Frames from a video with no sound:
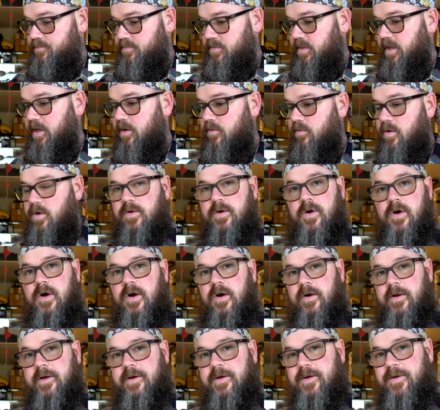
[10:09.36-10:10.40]
get rode
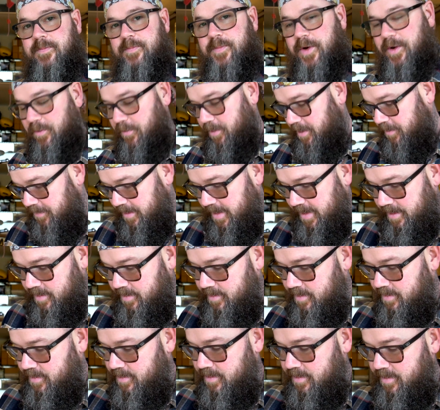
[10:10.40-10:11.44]
hard, put away wet.
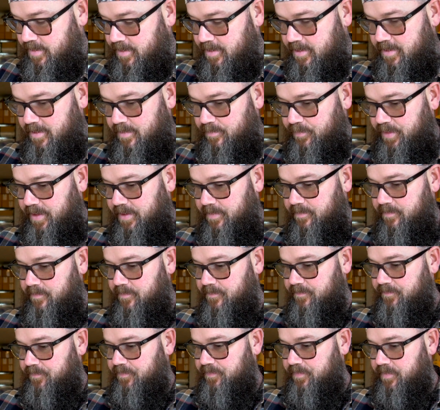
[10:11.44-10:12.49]
But
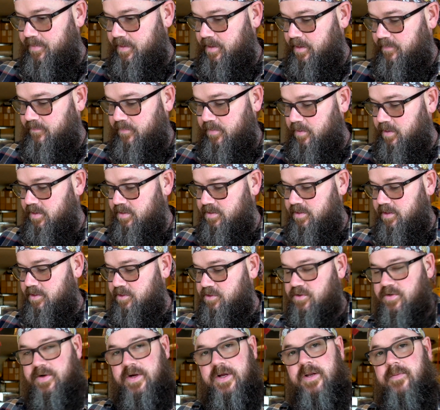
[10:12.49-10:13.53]
if there isn't a
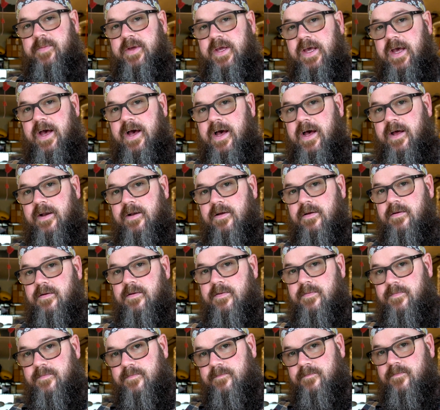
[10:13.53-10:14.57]
tree to be had,
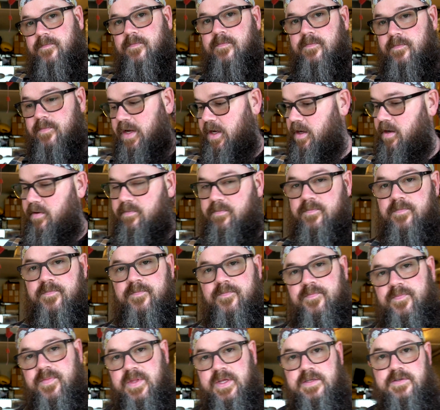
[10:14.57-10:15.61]
man,
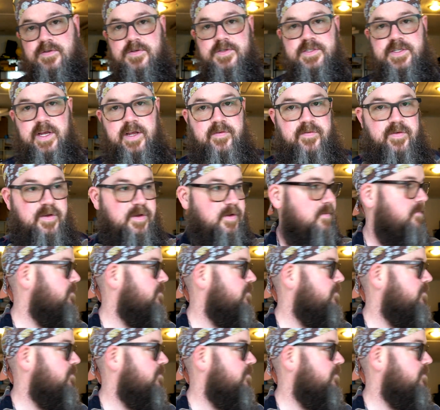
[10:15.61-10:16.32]
this will save you.